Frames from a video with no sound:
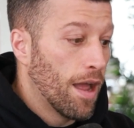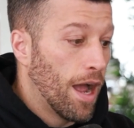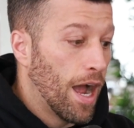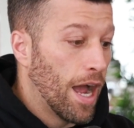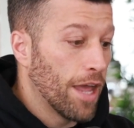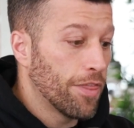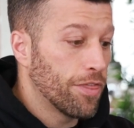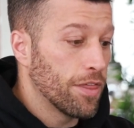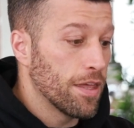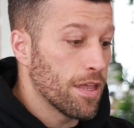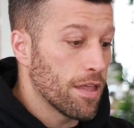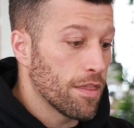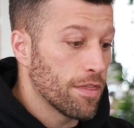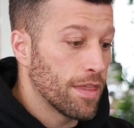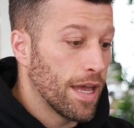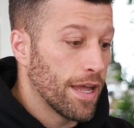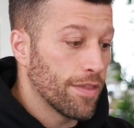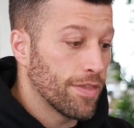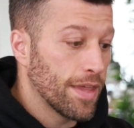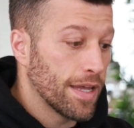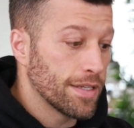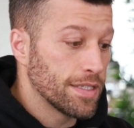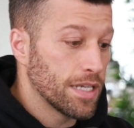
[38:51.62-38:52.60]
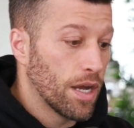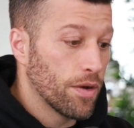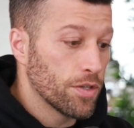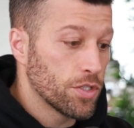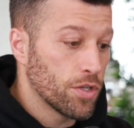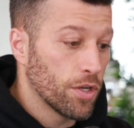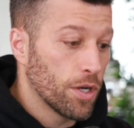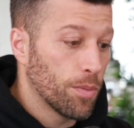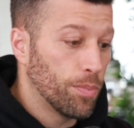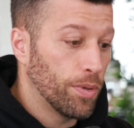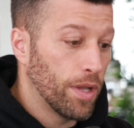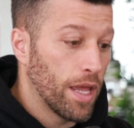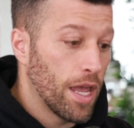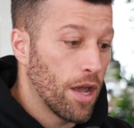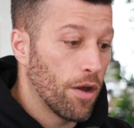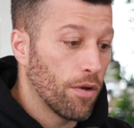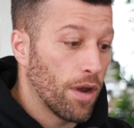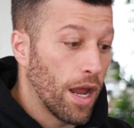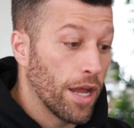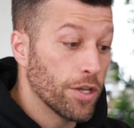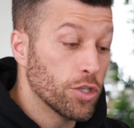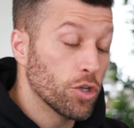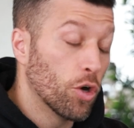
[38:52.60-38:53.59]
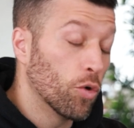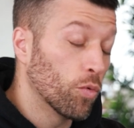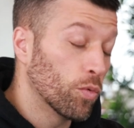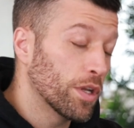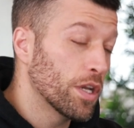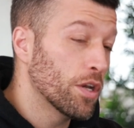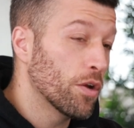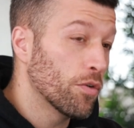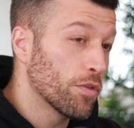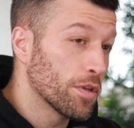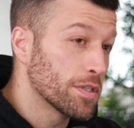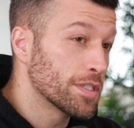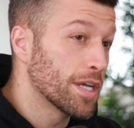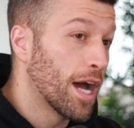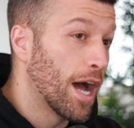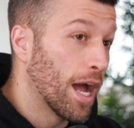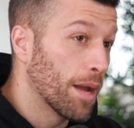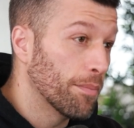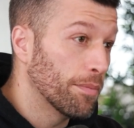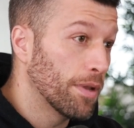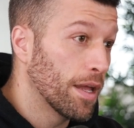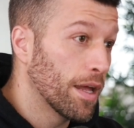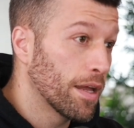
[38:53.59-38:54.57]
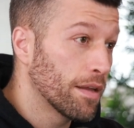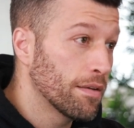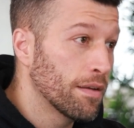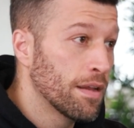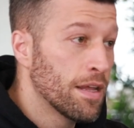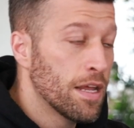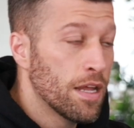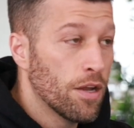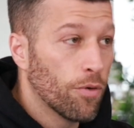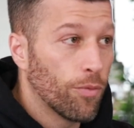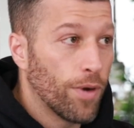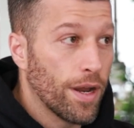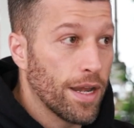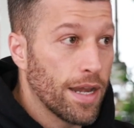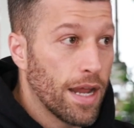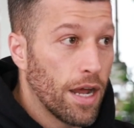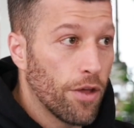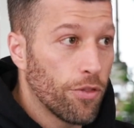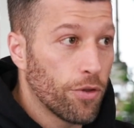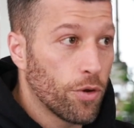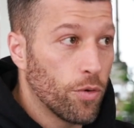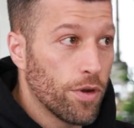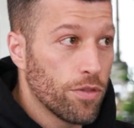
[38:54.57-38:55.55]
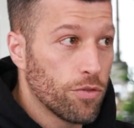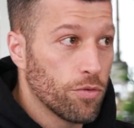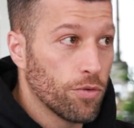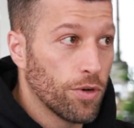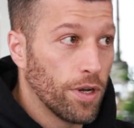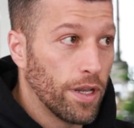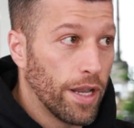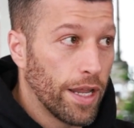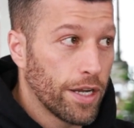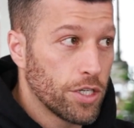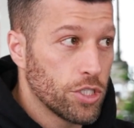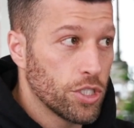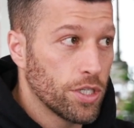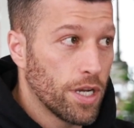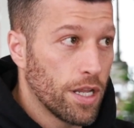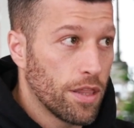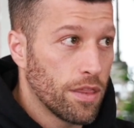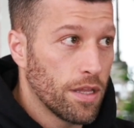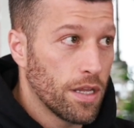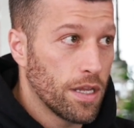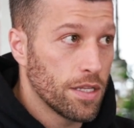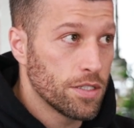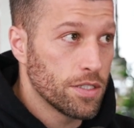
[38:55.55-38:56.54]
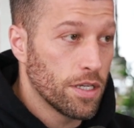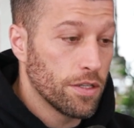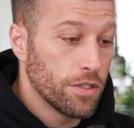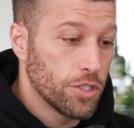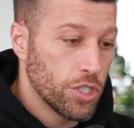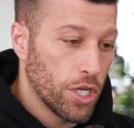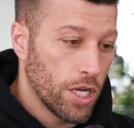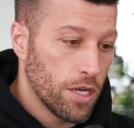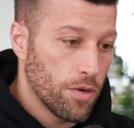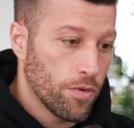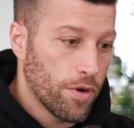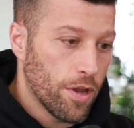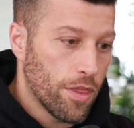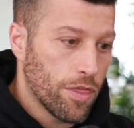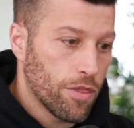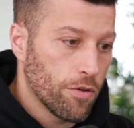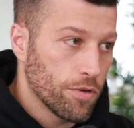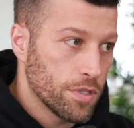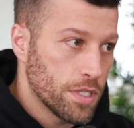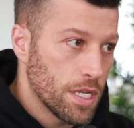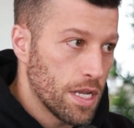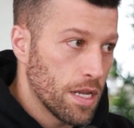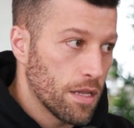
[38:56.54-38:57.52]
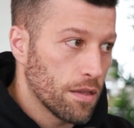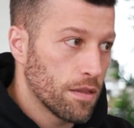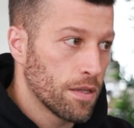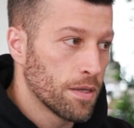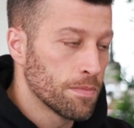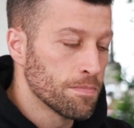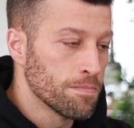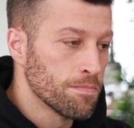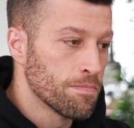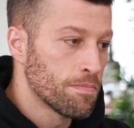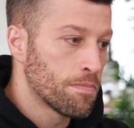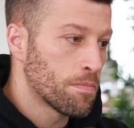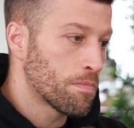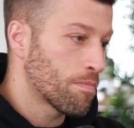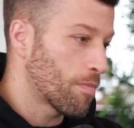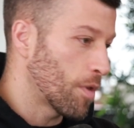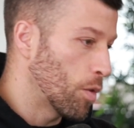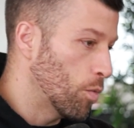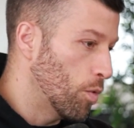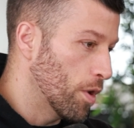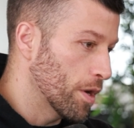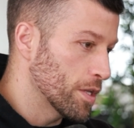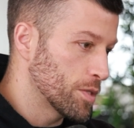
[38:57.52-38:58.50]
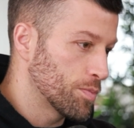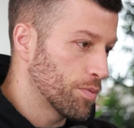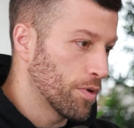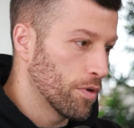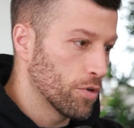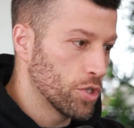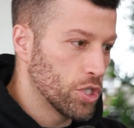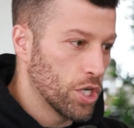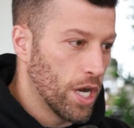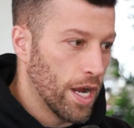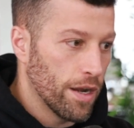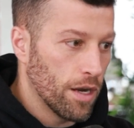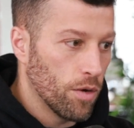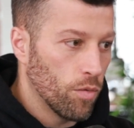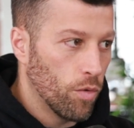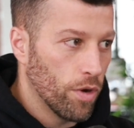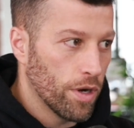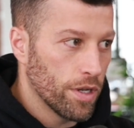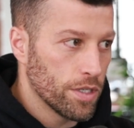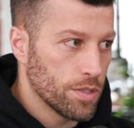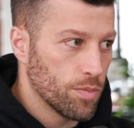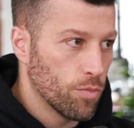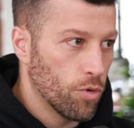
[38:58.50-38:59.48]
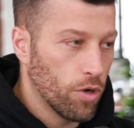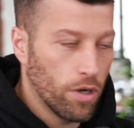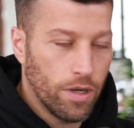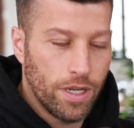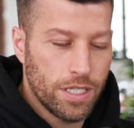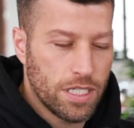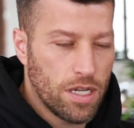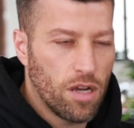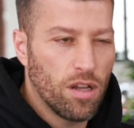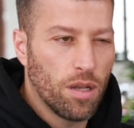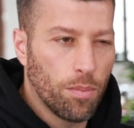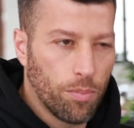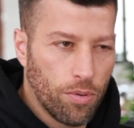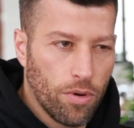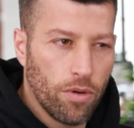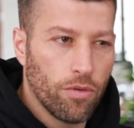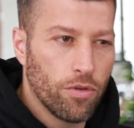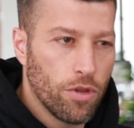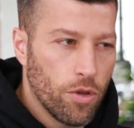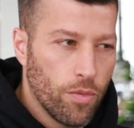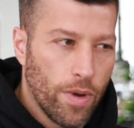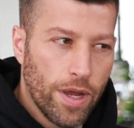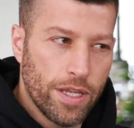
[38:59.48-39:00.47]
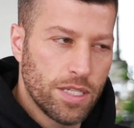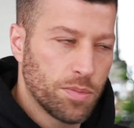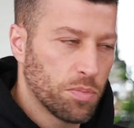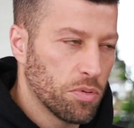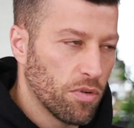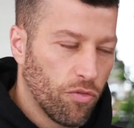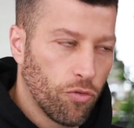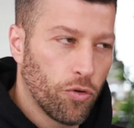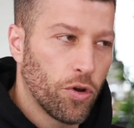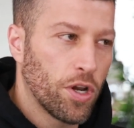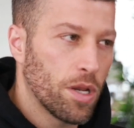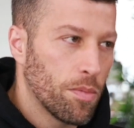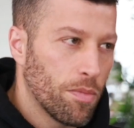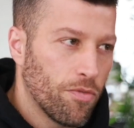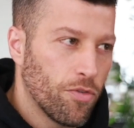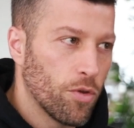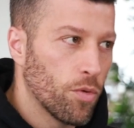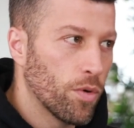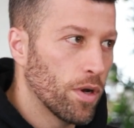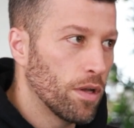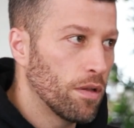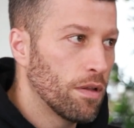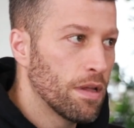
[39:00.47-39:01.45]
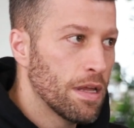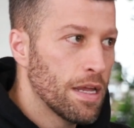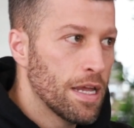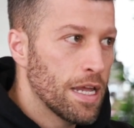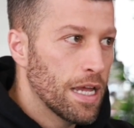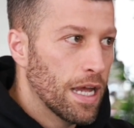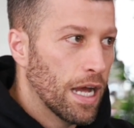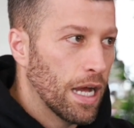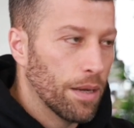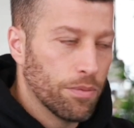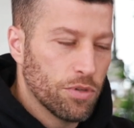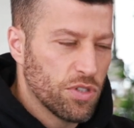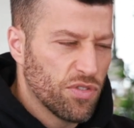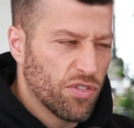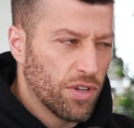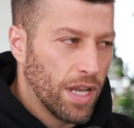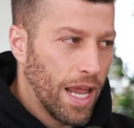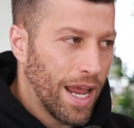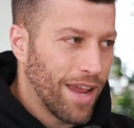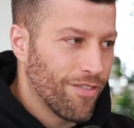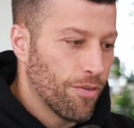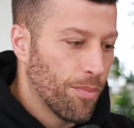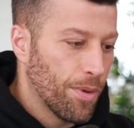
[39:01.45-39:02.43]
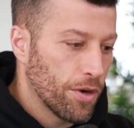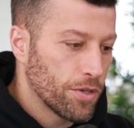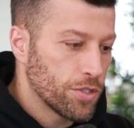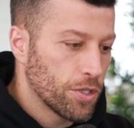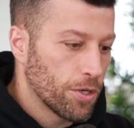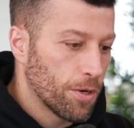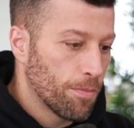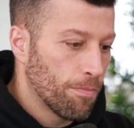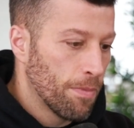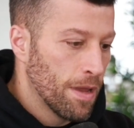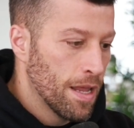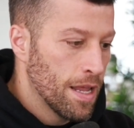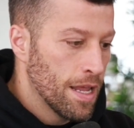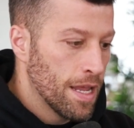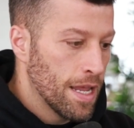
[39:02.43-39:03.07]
I think that's how it's going to play out. I don't really know the timeline. Right now, they're going through an election. I think it's on January 13th. One is pro-China. One is more, let's call it pro-U.S., pro-freedom, if you will, just for lack of a better term.